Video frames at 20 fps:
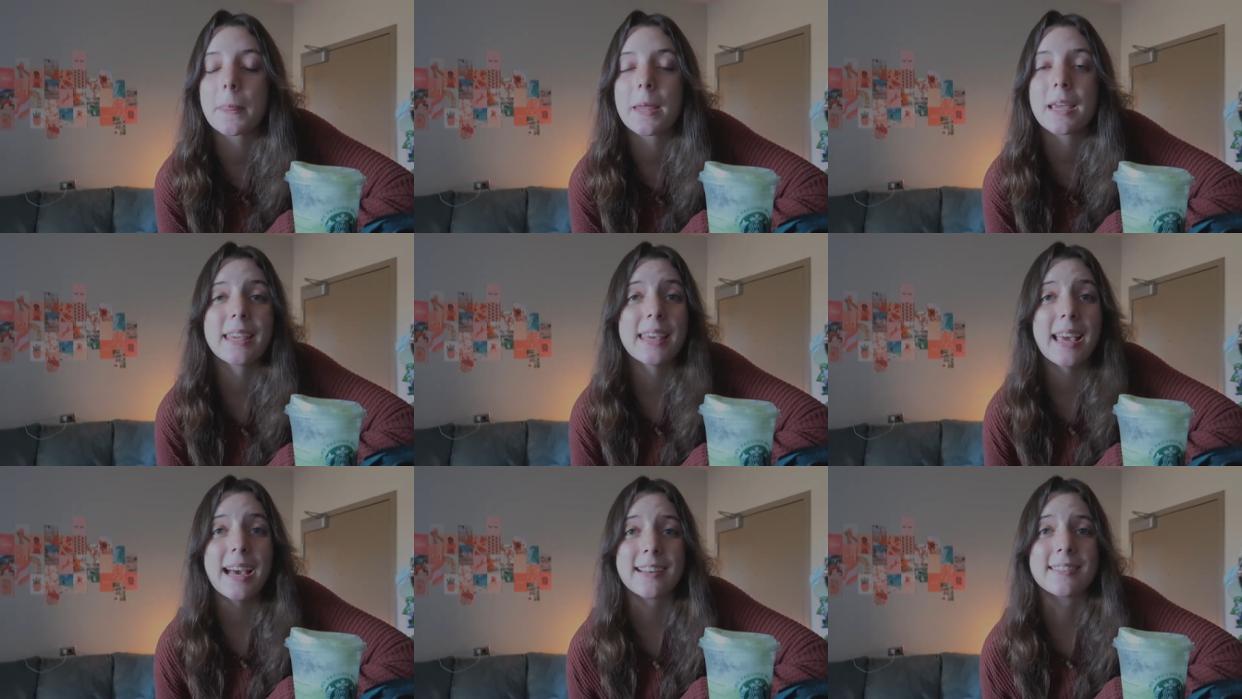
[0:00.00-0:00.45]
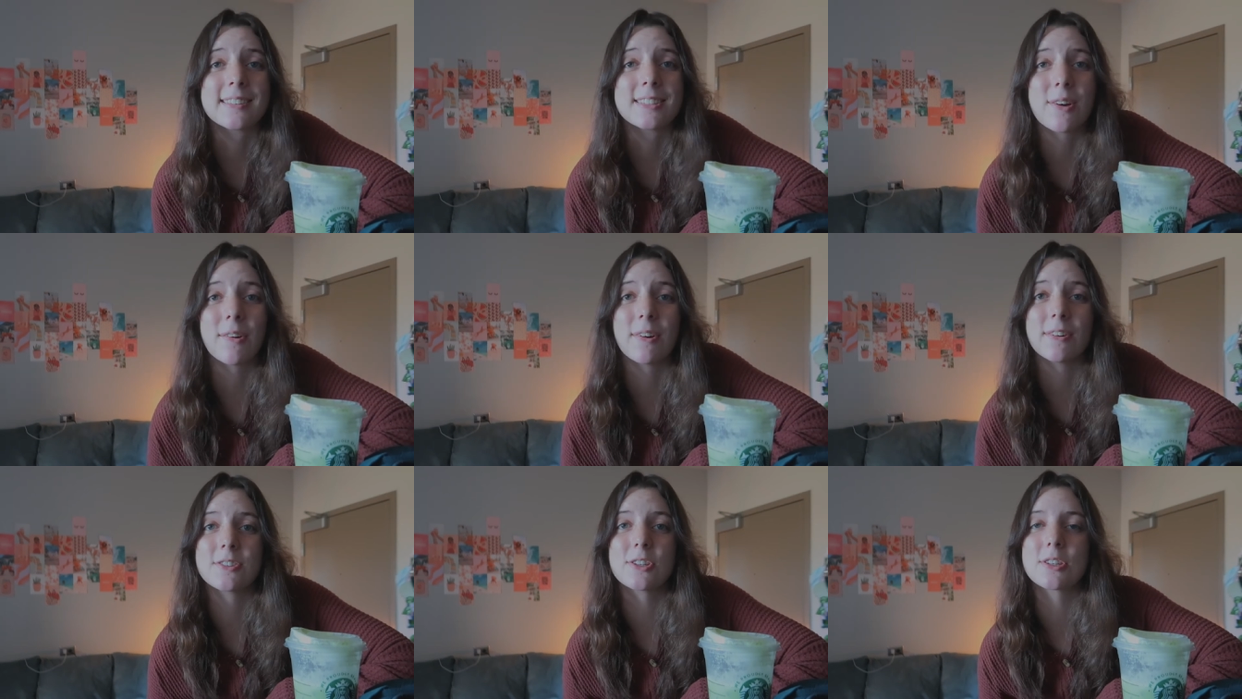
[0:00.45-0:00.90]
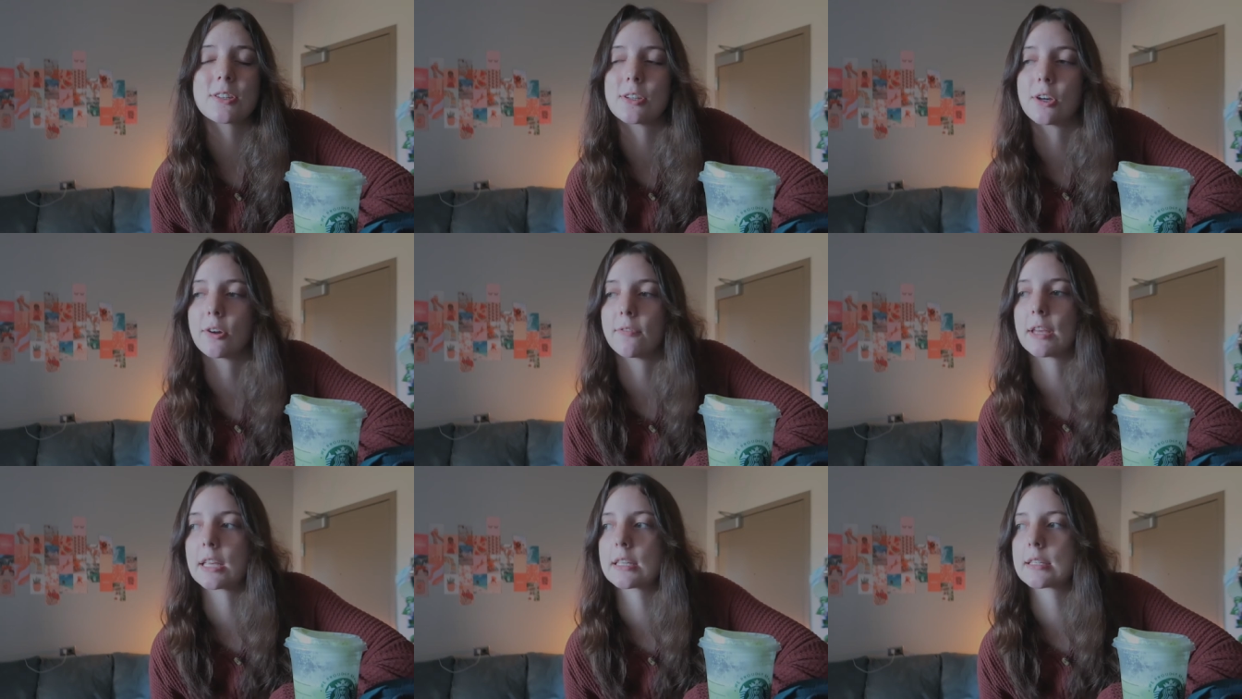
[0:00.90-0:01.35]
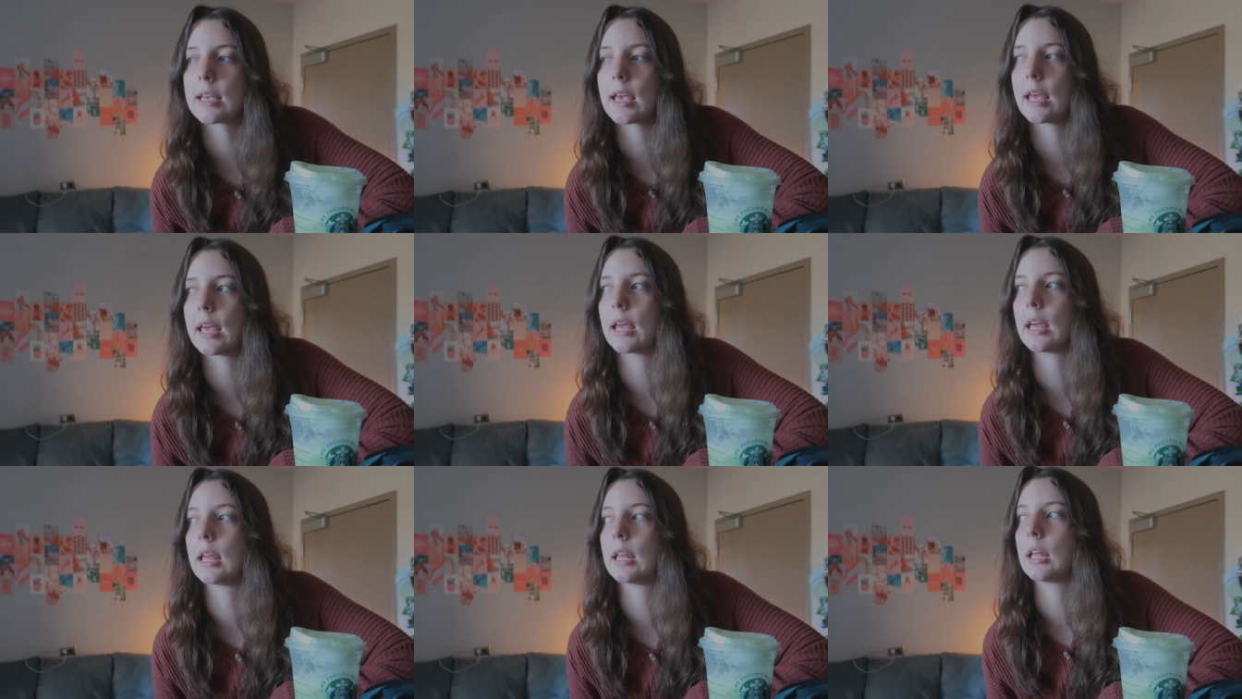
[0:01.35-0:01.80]
yeah, so I was just nervous
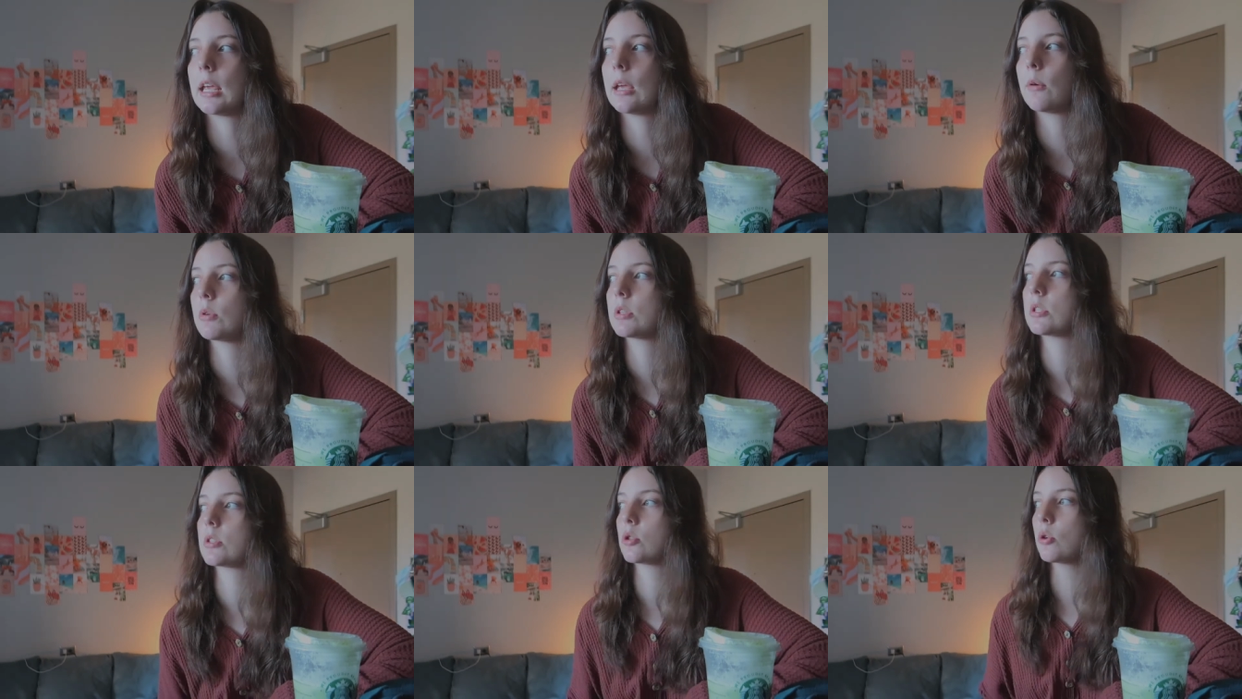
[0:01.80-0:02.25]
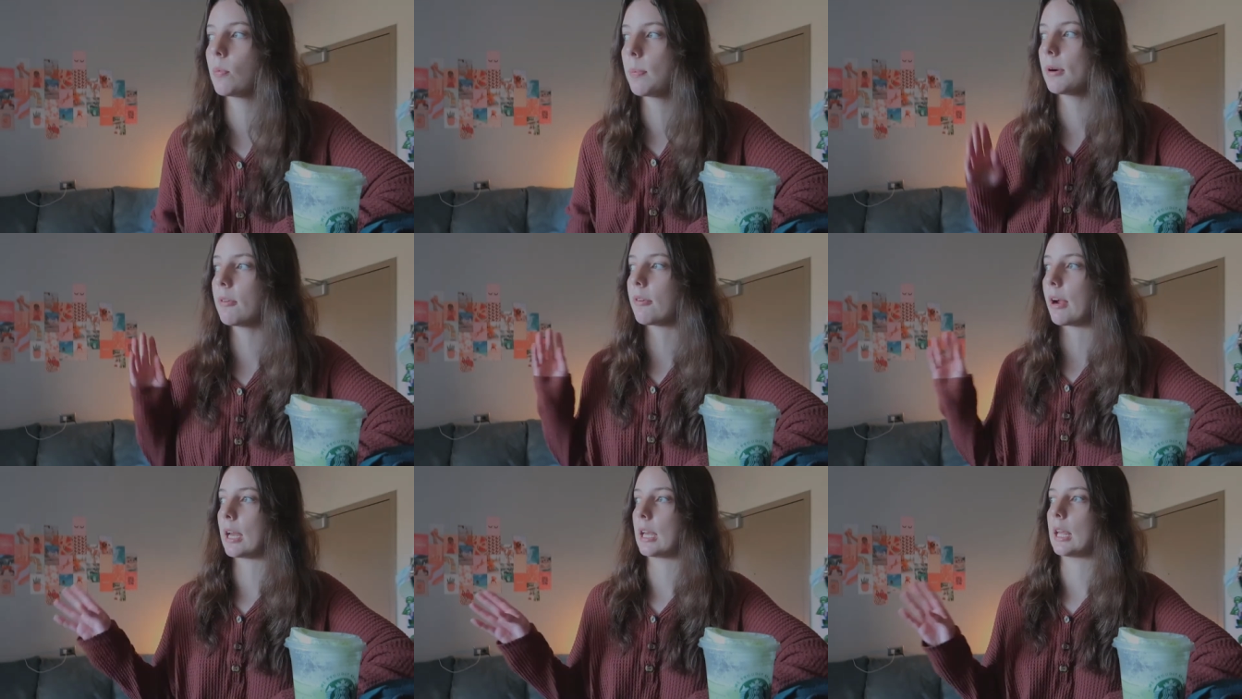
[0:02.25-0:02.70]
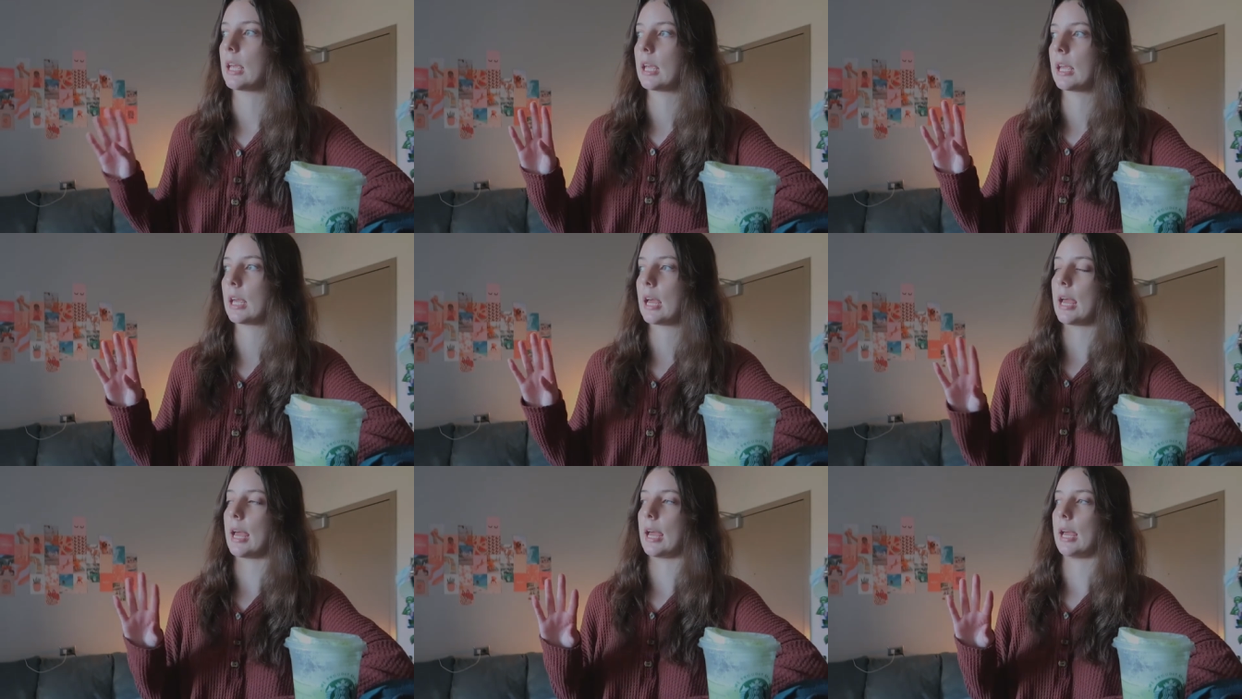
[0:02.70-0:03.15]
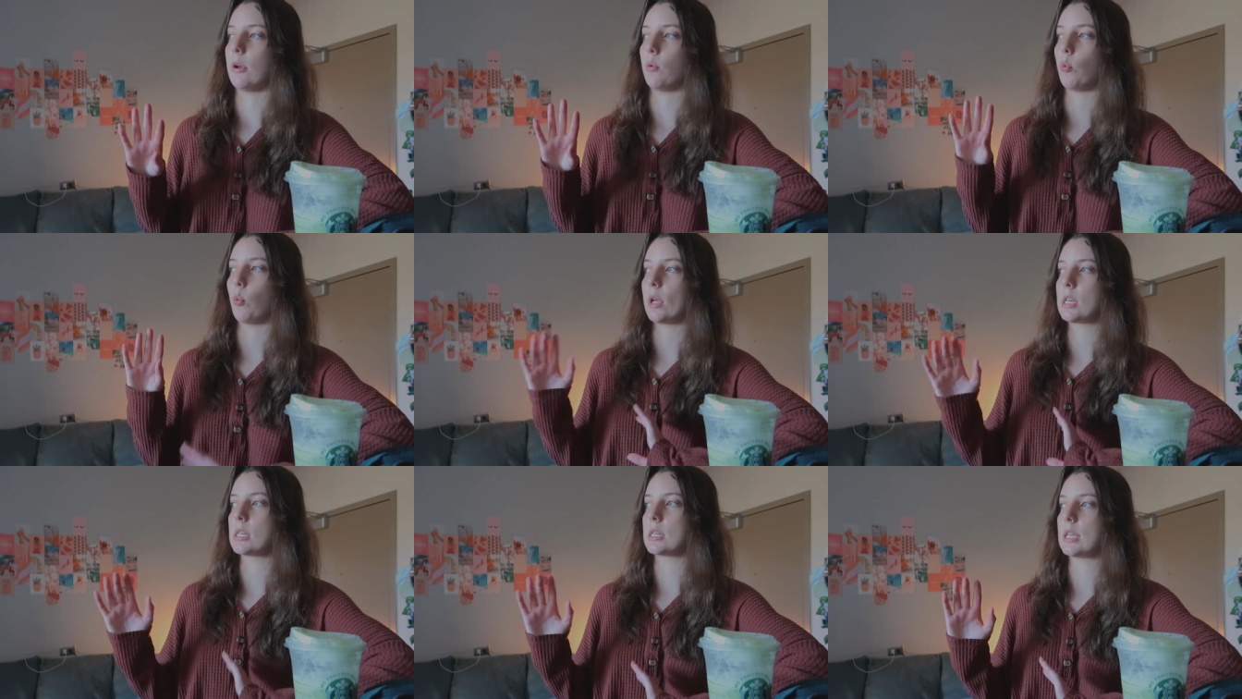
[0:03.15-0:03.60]
and it was super rainy
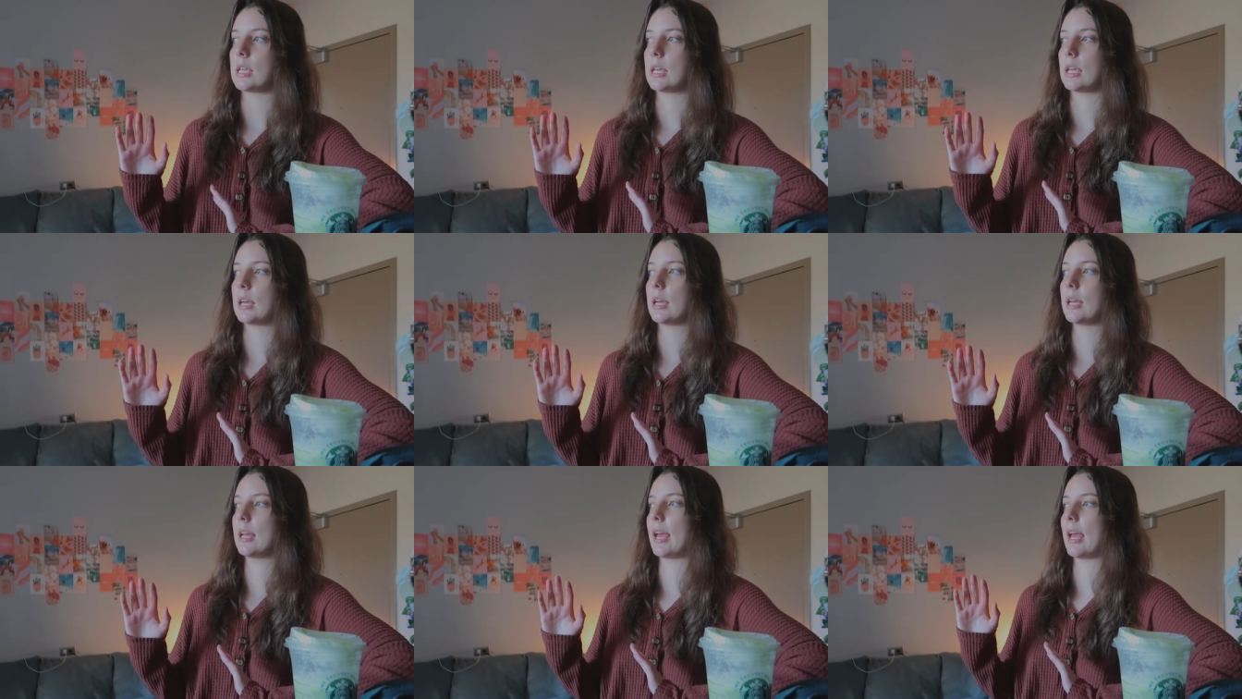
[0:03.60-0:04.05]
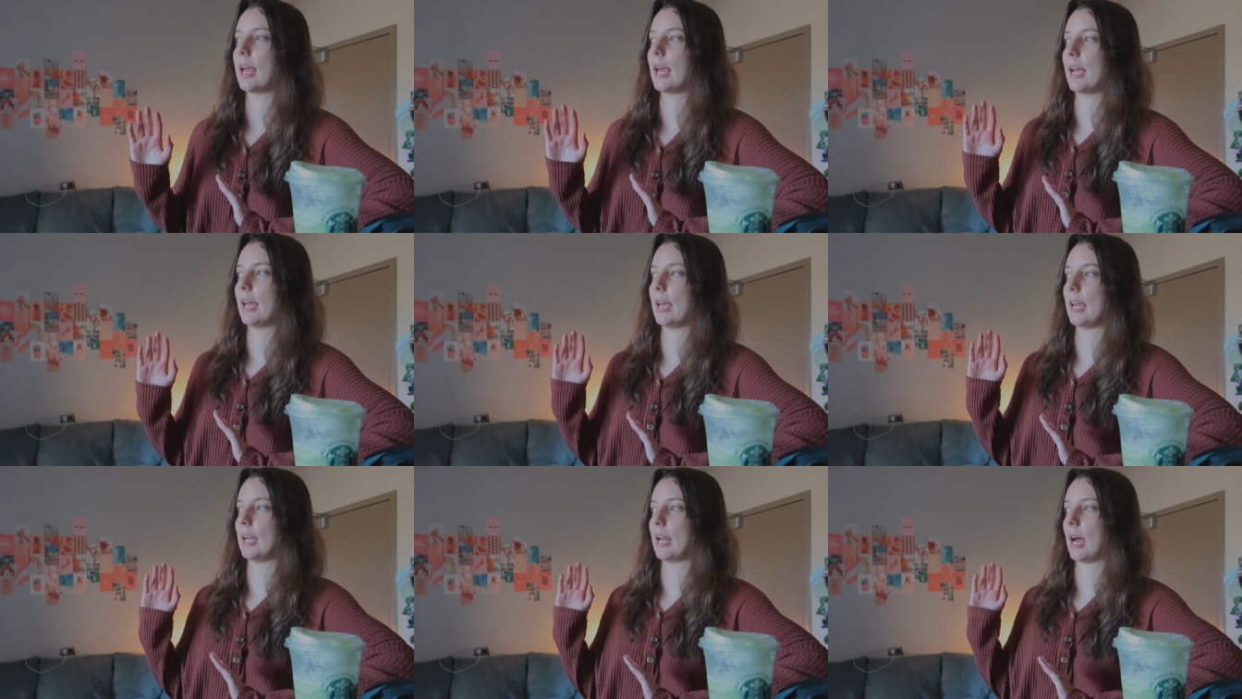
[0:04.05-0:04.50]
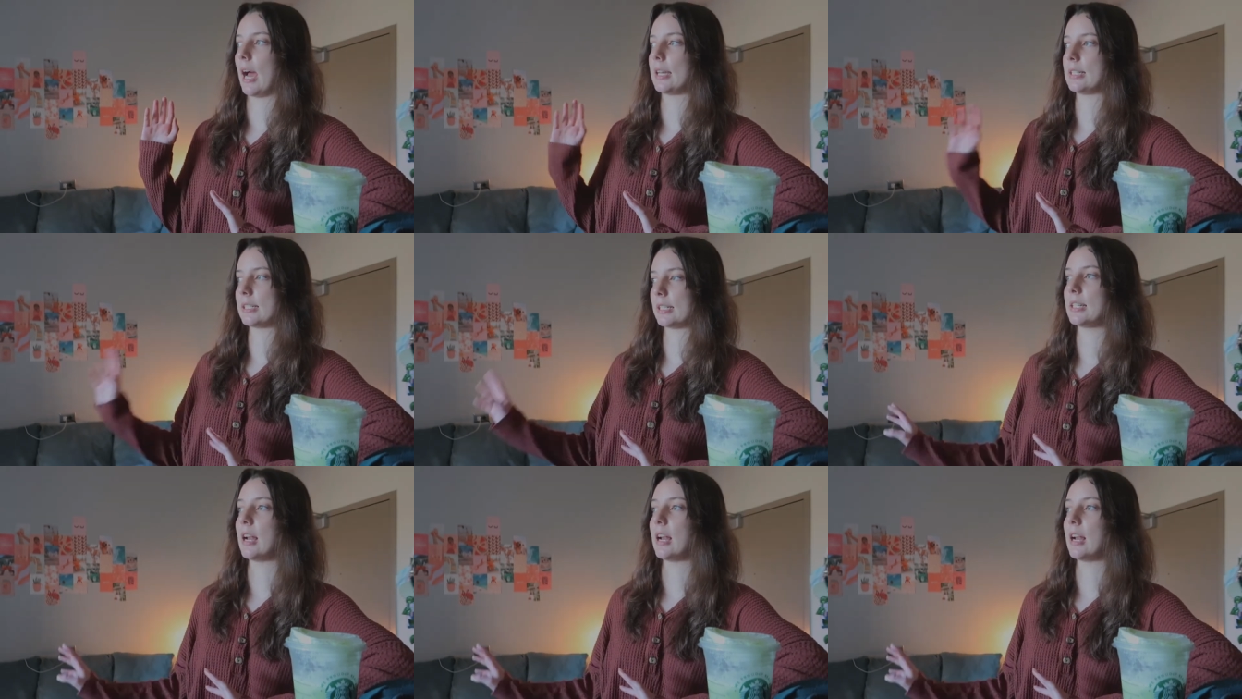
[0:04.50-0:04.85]
and windy and I did